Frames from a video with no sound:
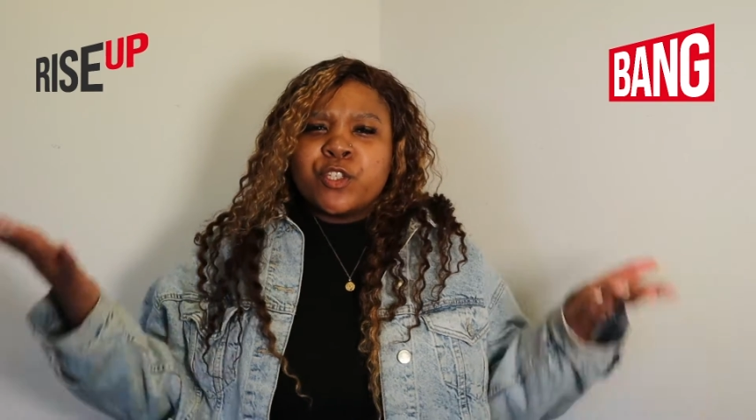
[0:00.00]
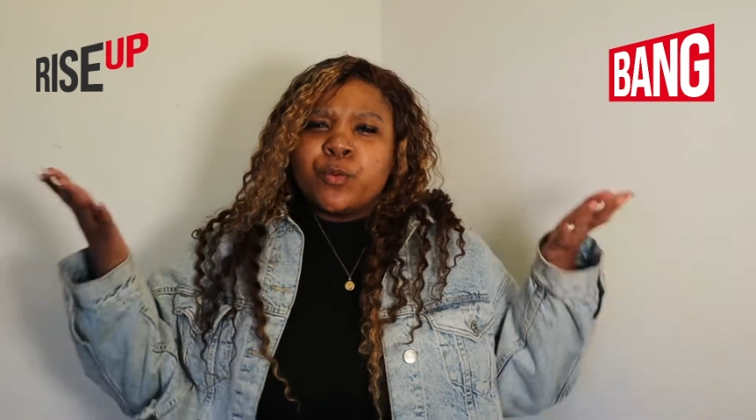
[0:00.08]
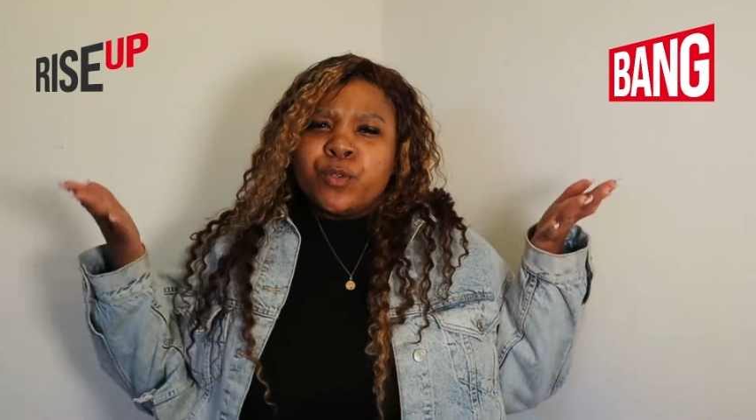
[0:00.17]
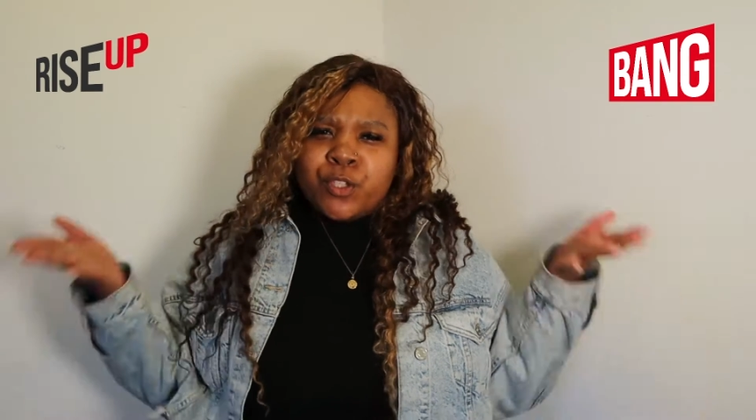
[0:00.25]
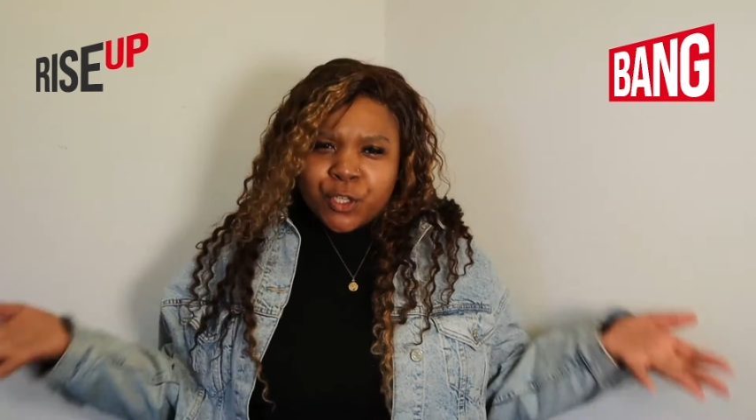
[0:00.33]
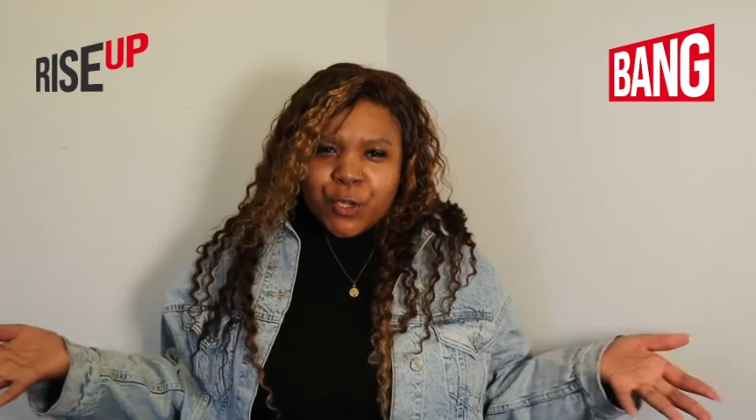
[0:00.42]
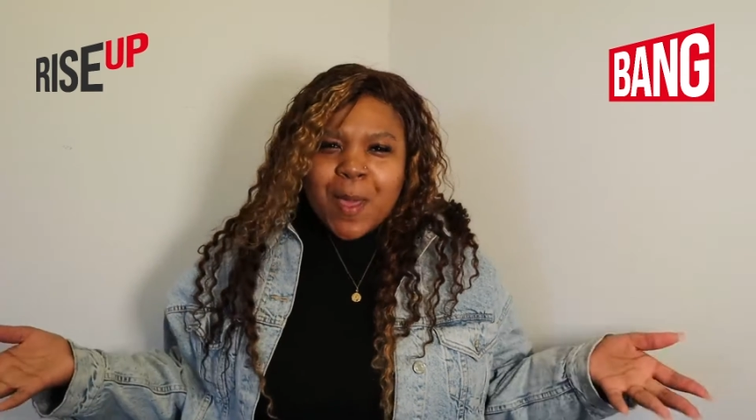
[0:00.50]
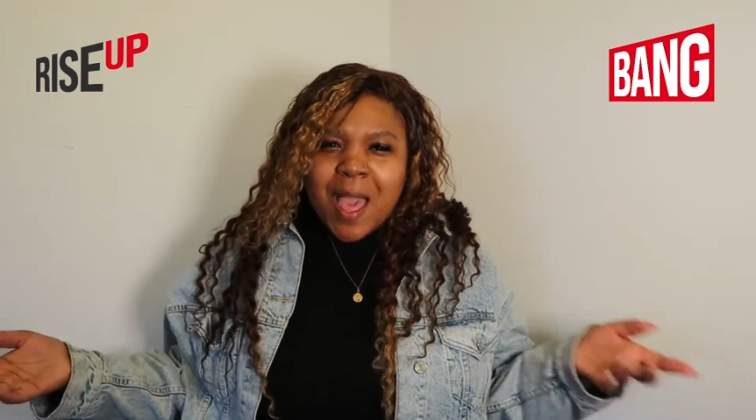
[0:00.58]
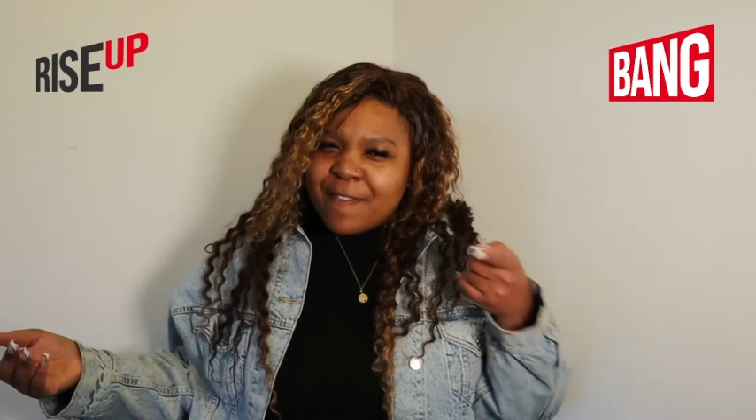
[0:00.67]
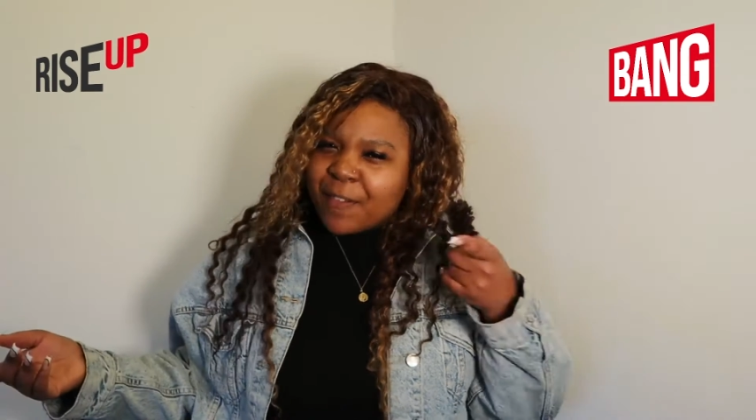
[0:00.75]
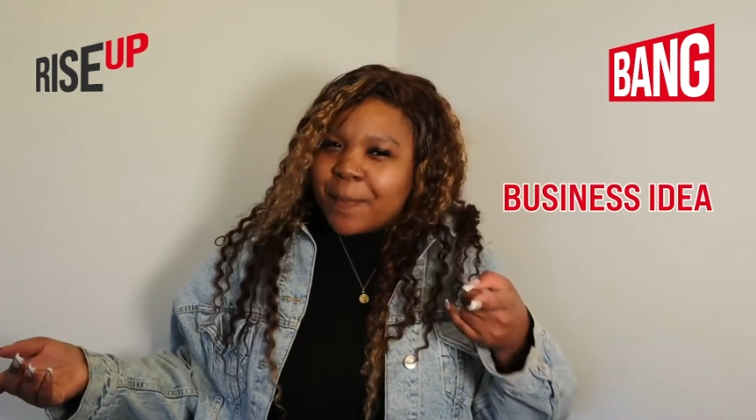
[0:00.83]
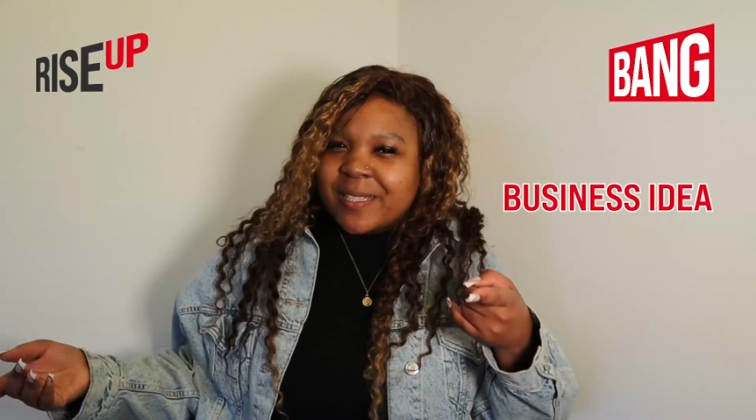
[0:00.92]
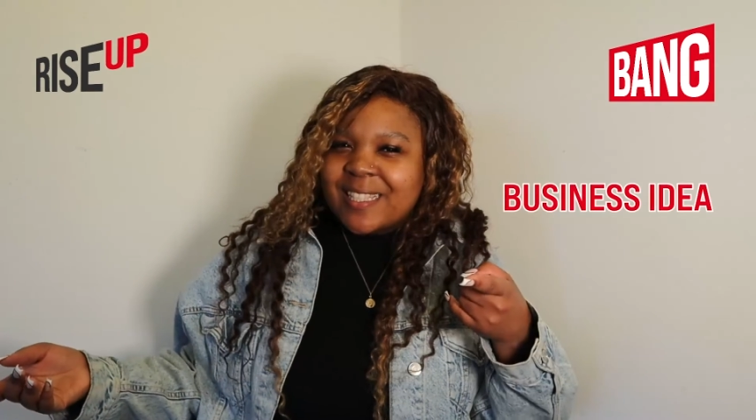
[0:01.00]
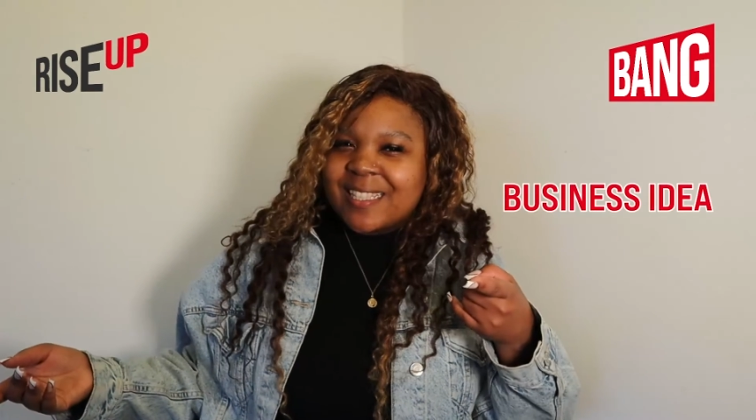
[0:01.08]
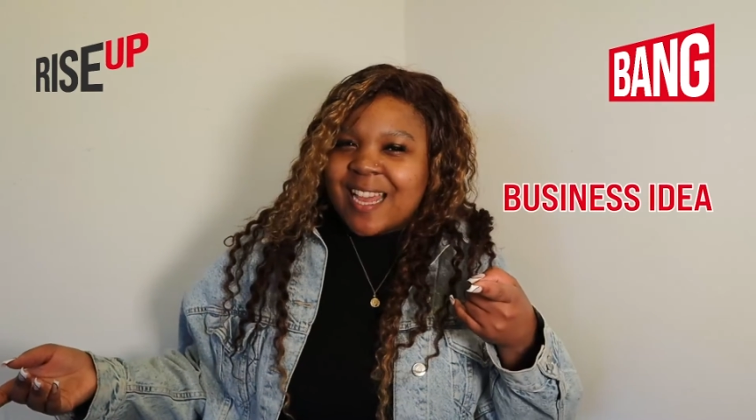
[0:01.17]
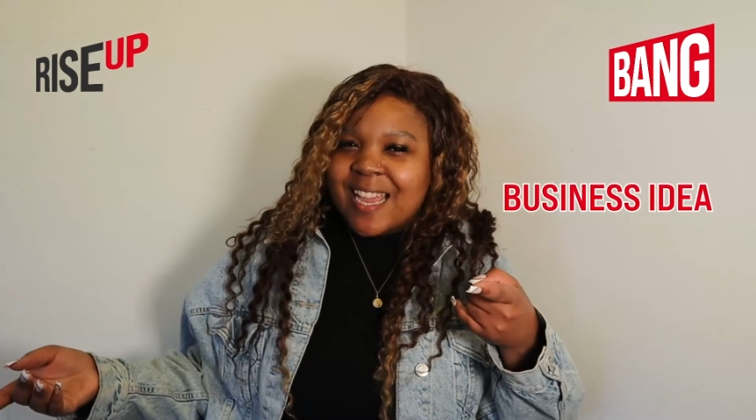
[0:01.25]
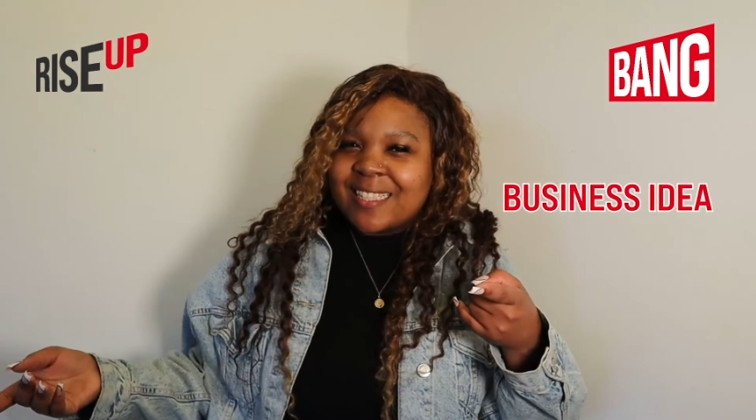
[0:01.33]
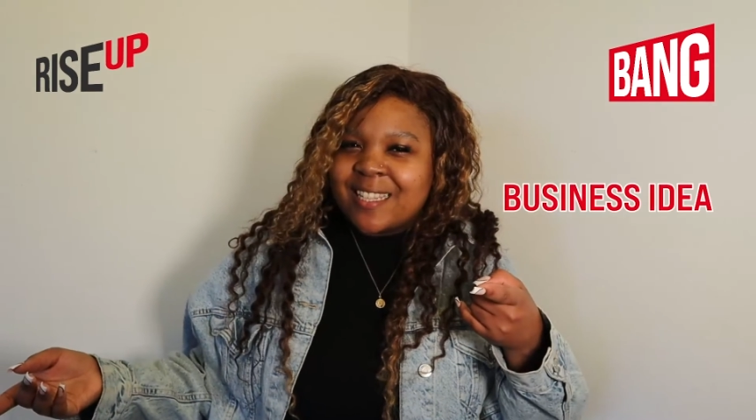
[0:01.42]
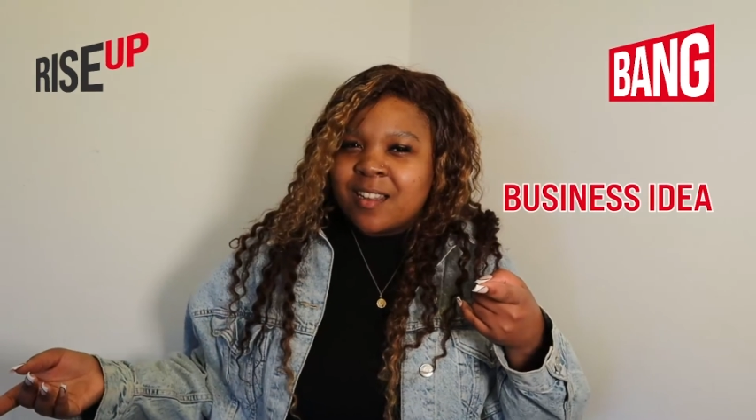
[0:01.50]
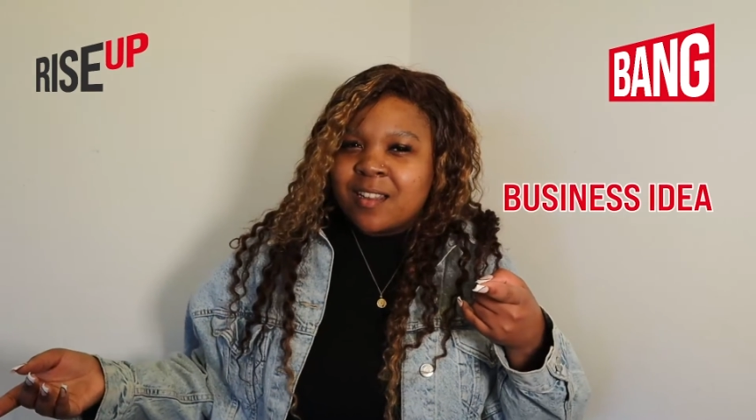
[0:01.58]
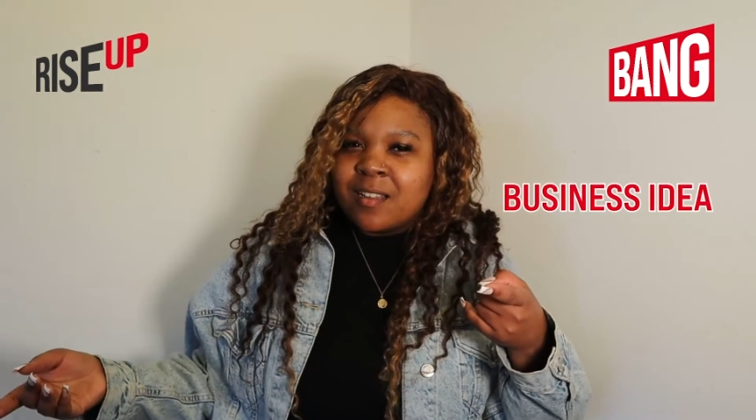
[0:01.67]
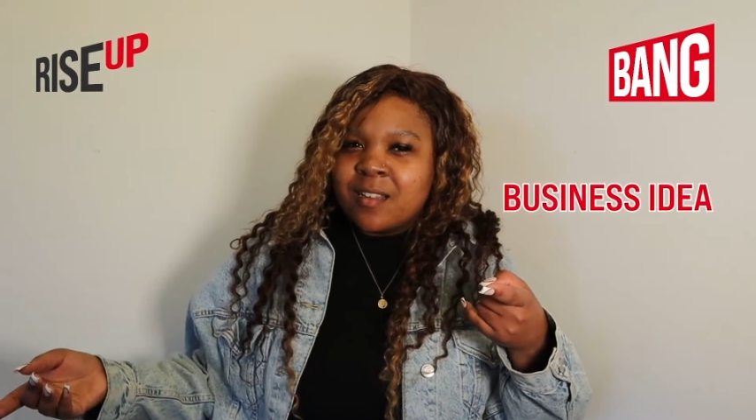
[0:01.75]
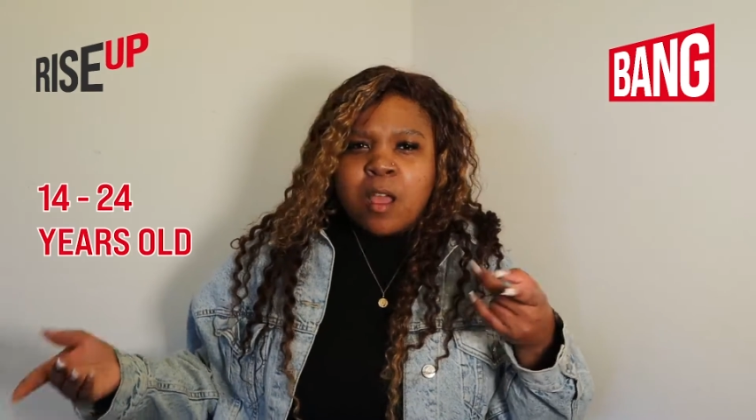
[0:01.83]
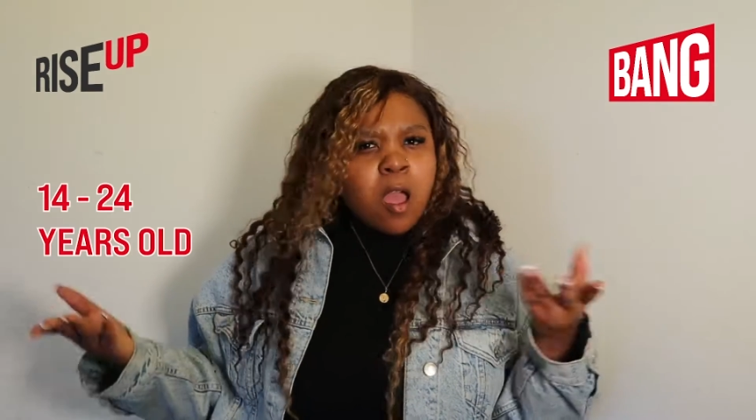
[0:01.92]
Do you have a business
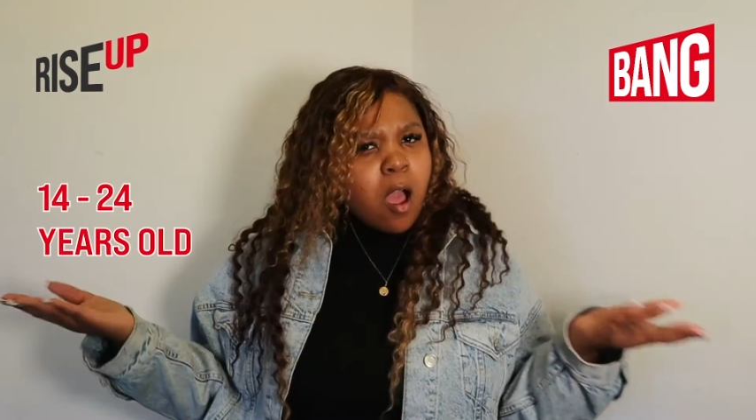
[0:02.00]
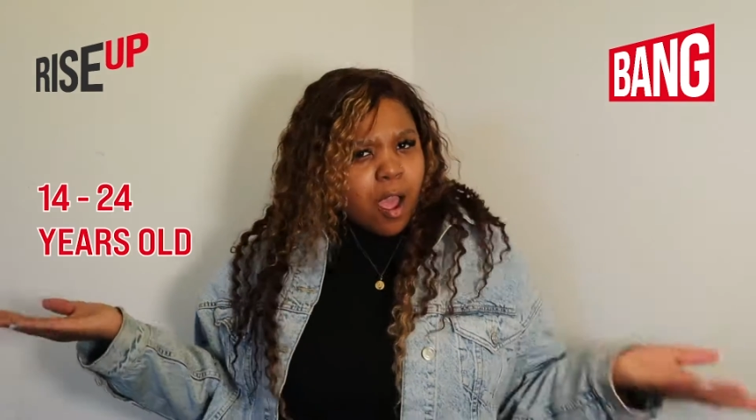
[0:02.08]
idea?